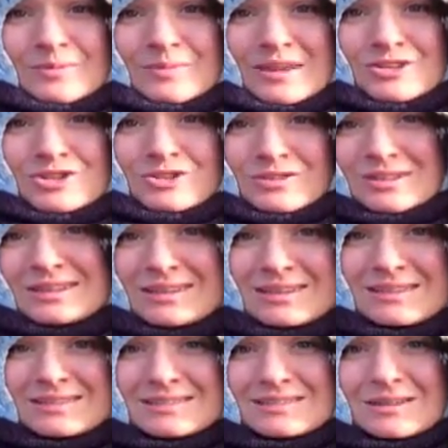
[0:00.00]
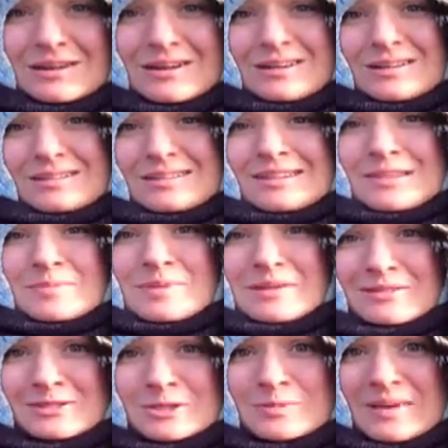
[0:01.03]
make sure the heat is gone, the
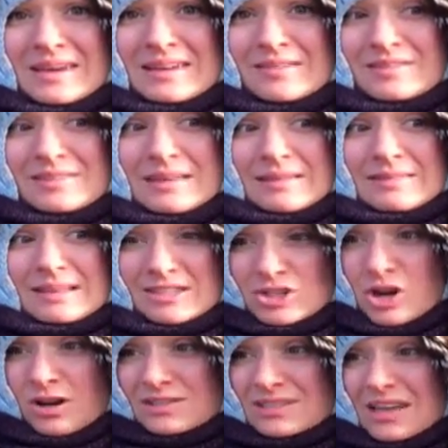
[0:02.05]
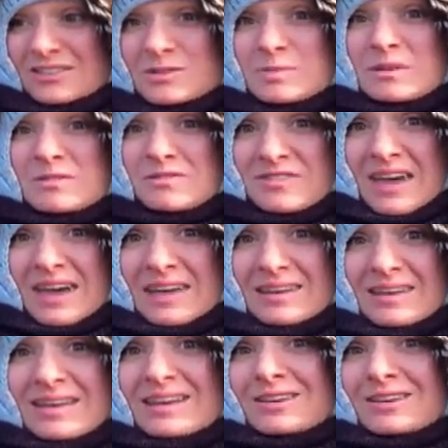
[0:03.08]
bills are paid and everything, these dogs have to be fed.